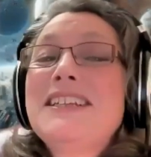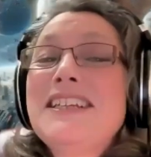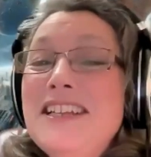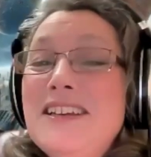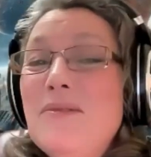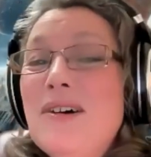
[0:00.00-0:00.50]

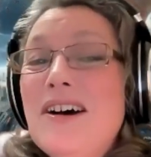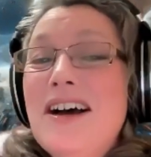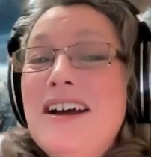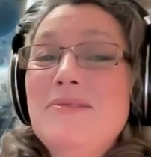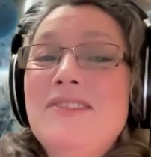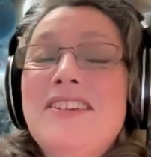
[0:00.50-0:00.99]
you know what
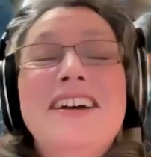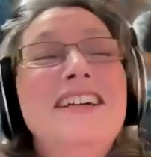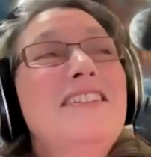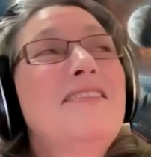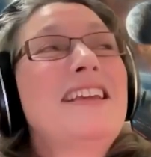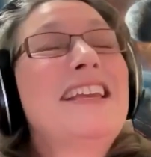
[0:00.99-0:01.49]
i was
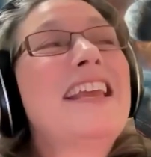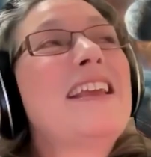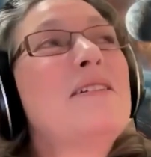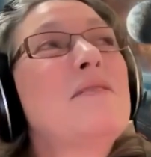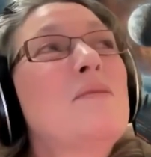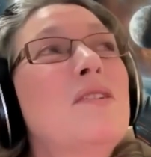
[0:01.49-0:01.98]
kind of
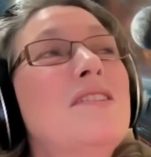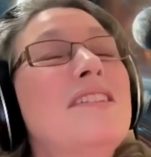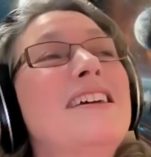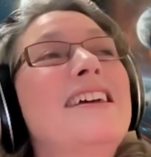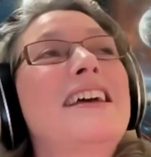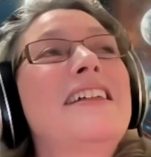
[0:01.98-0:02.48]
thinking
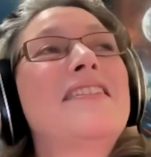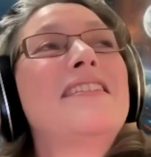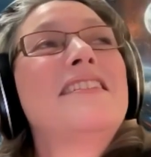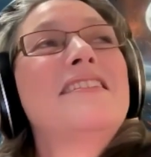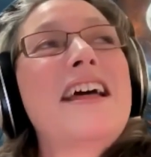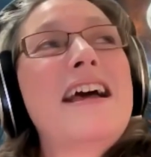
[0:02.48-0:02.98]
well
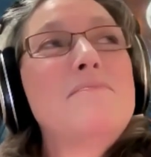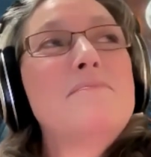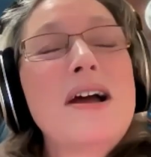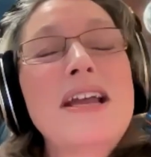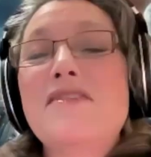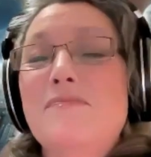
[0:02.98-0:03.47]
that
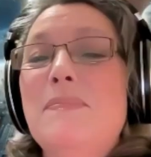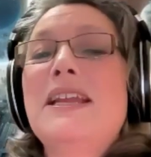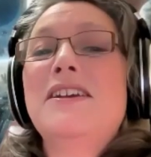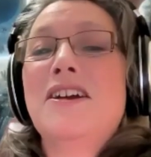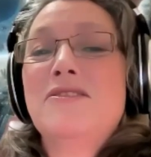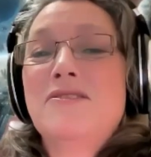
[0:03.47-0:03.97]
might have
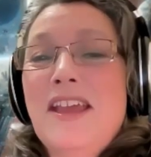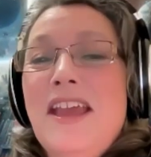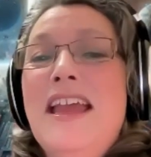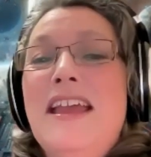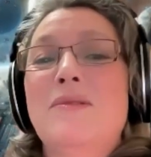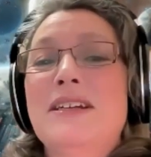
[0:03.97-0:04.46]
been
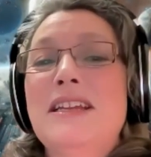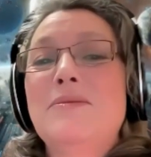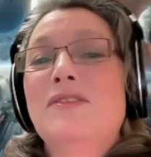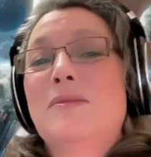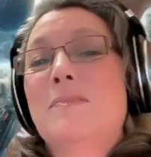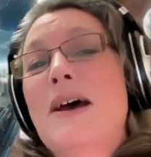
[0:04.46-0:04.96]
okay when he
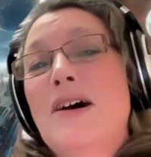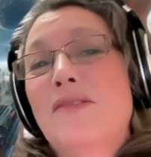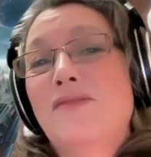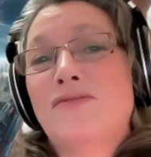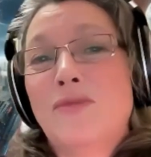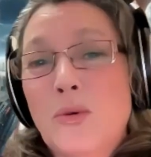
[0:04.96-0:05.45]
was
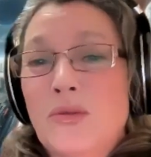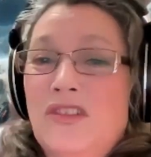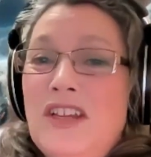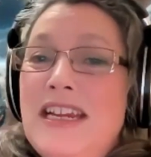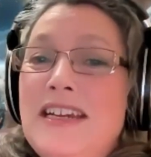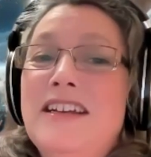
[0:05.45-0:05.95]
about
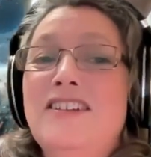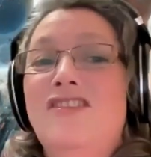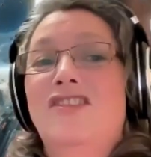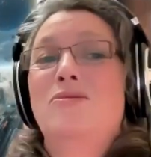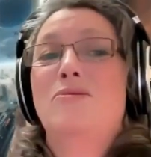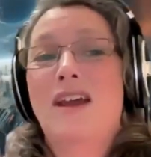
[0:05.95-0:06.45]
14 in
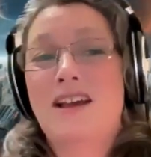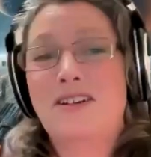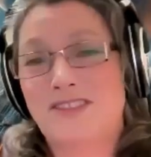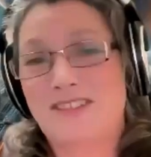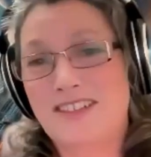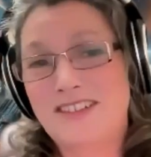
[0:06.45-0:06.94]

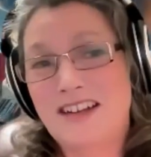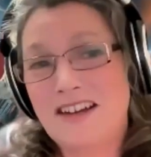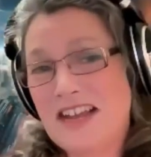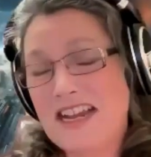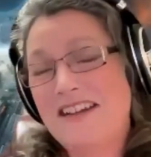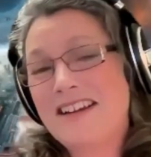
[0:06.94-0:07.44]

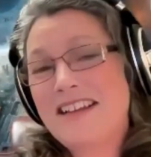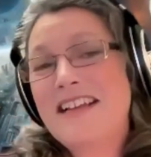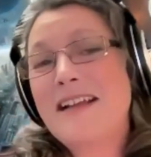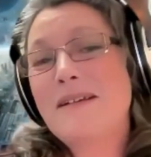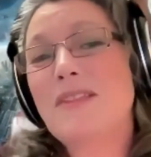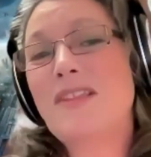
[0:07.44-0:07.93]
2009
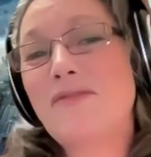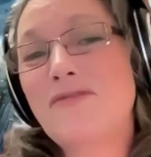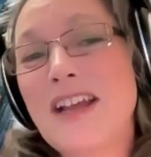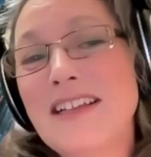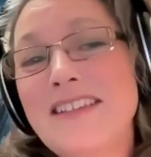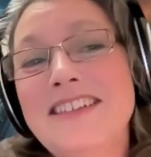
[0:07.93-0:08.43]
the
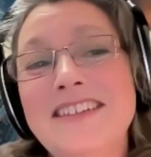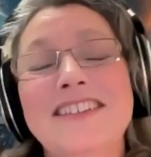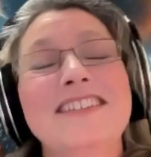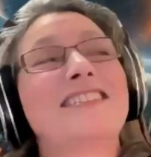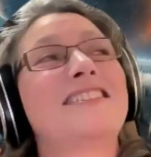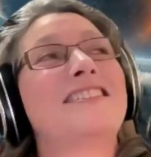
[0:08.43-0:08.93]
fact that
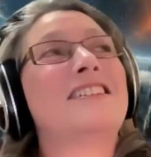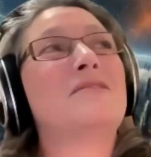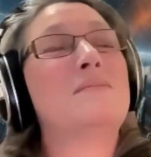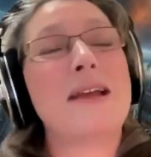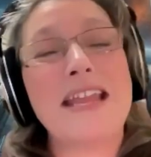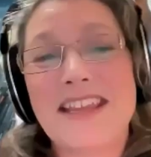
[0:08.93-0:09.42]
he's
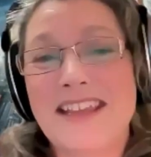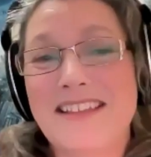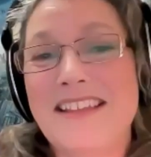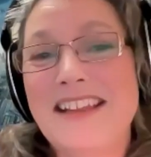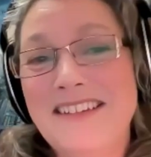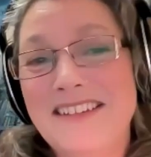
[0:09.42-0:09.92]
still
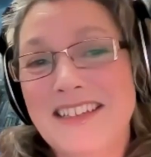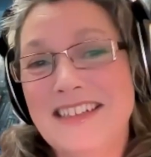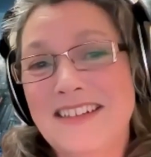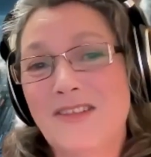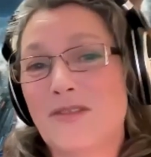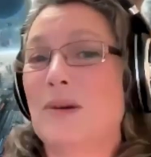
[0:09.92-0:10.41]
making these
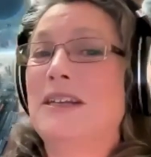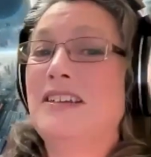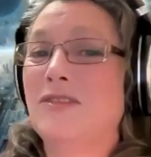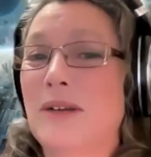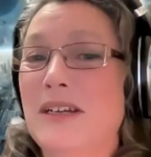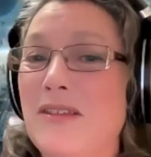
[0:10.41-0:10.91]
in
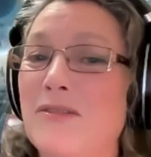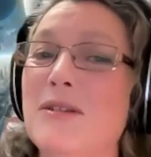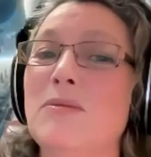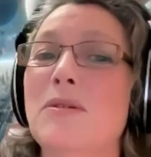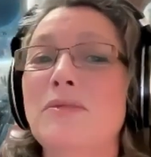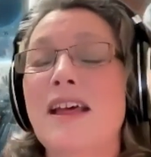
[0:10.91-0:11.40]
2023,
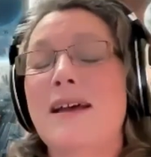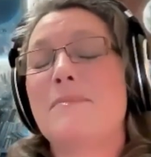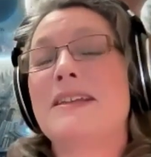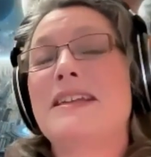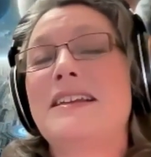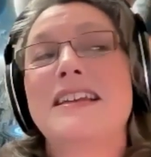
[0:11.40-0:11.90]
what would that
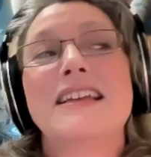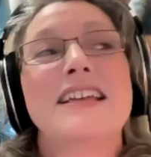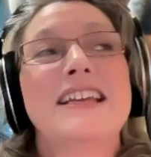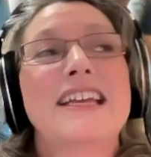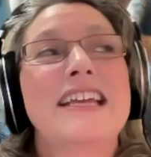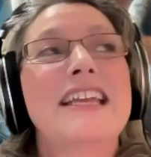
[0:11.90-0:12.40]
mean?
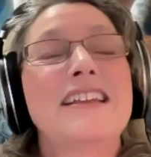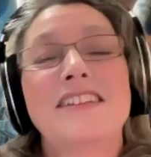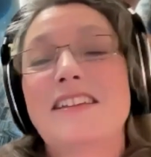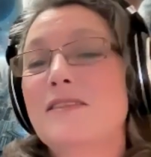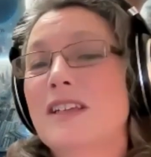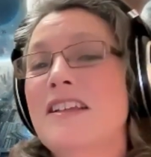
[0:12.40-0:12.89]
He is.
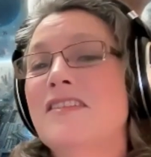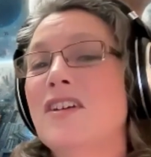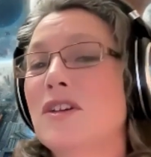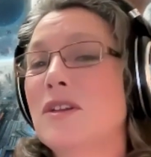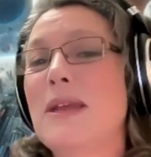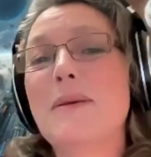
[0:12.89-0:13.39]
He's he's
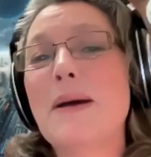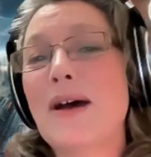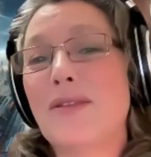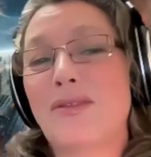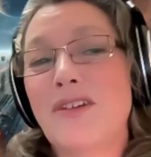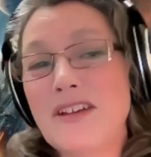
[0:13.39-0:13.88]
got to be
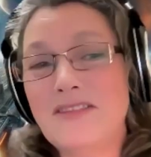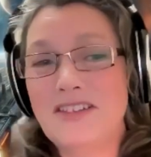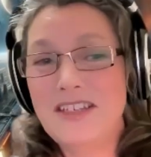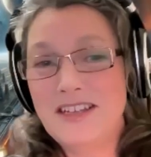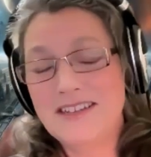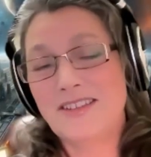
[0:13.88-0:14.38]
about
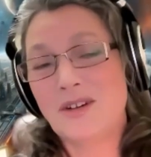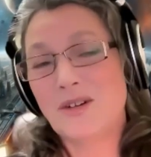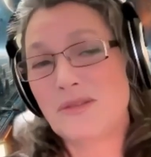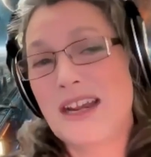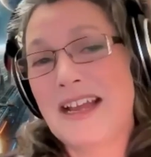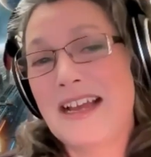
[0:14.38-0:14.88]
30 years
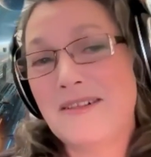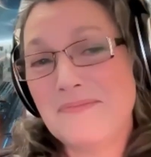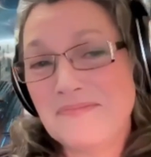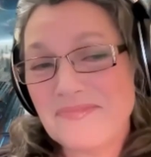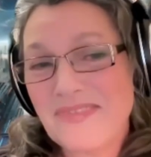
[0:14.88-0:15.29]
old now.